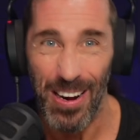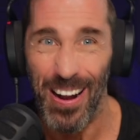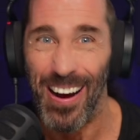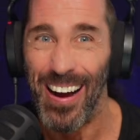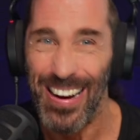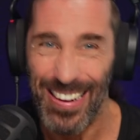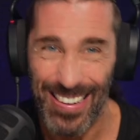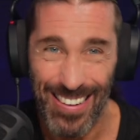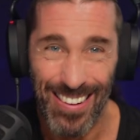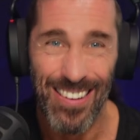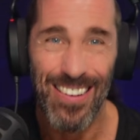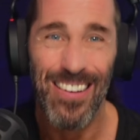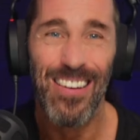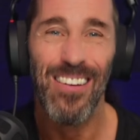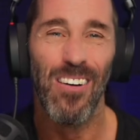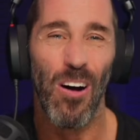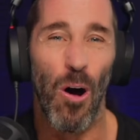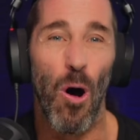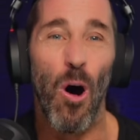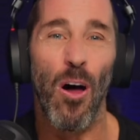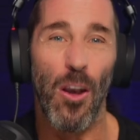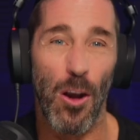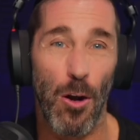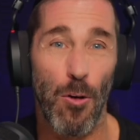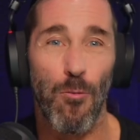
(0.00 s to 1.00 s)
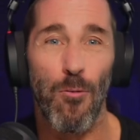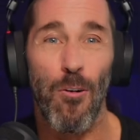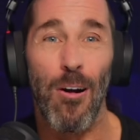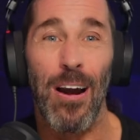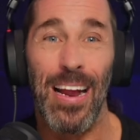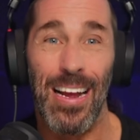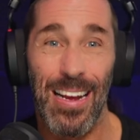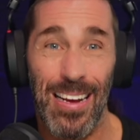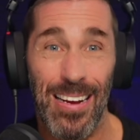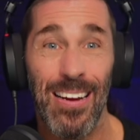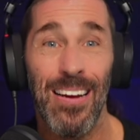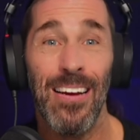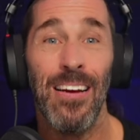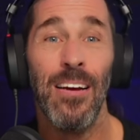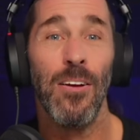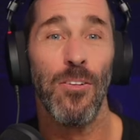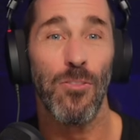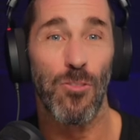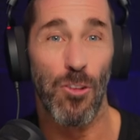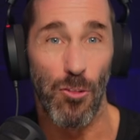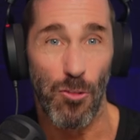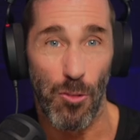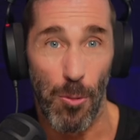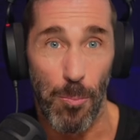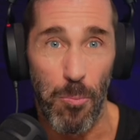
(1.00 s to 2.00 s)
night on a ring
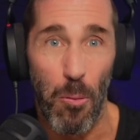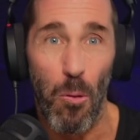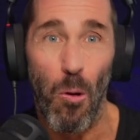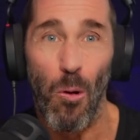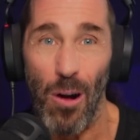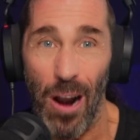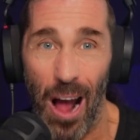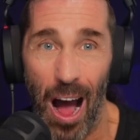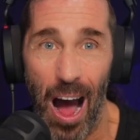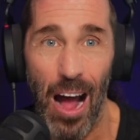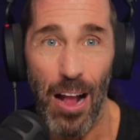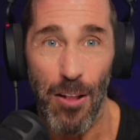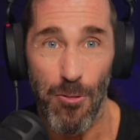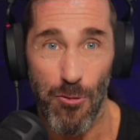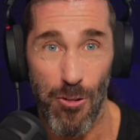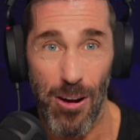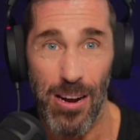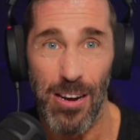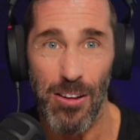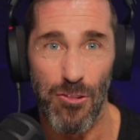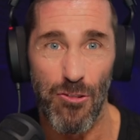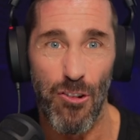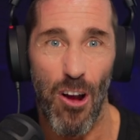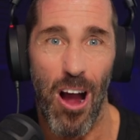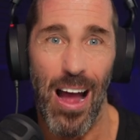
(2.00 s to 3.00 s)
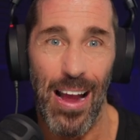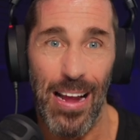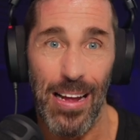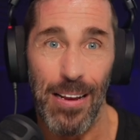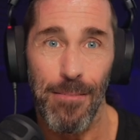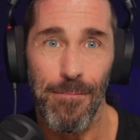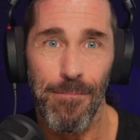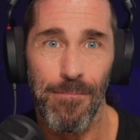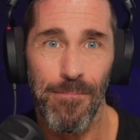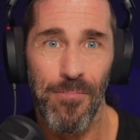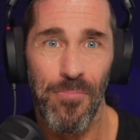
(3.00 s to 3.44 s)
to support Andre the Giant.